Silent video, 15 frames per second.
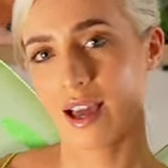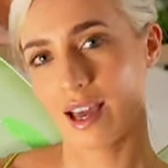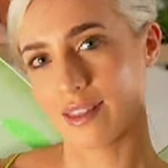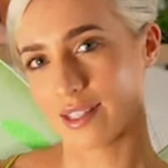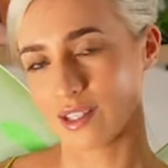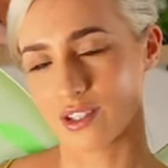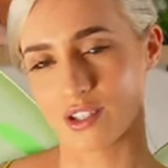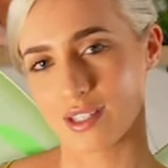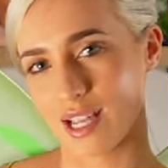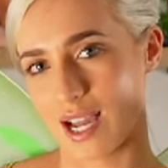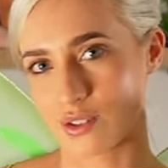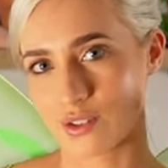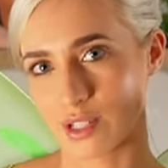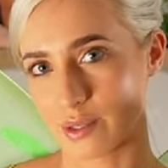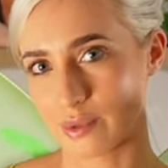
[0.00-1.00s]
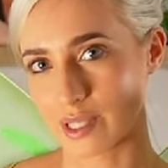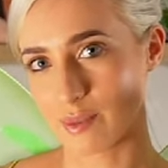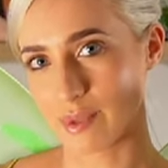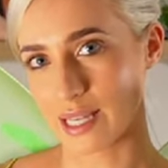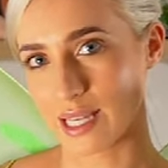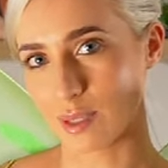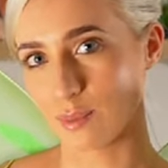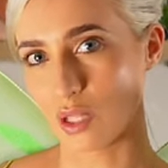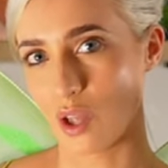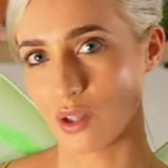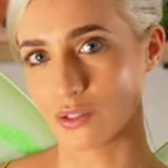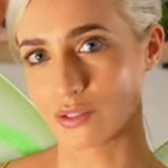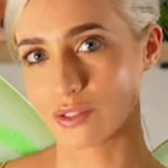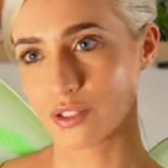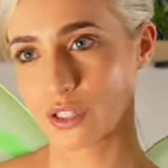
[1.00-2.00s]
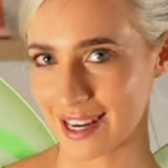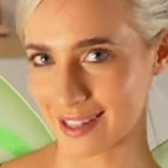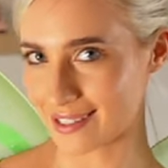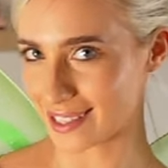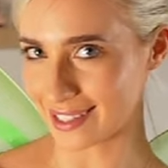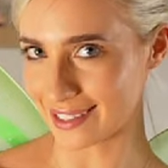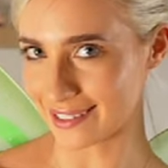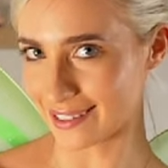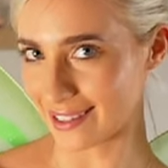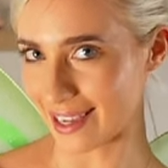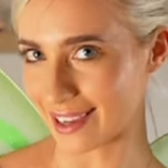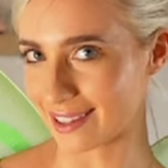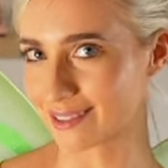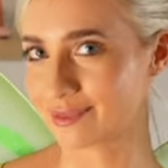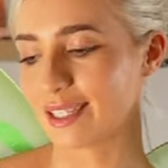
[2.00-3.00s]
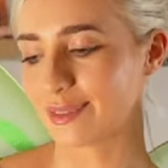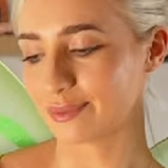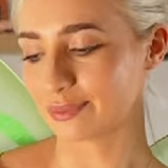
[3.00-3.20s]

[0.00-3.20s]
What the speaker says: I think just naturally with her being a blonde, sexy little thing.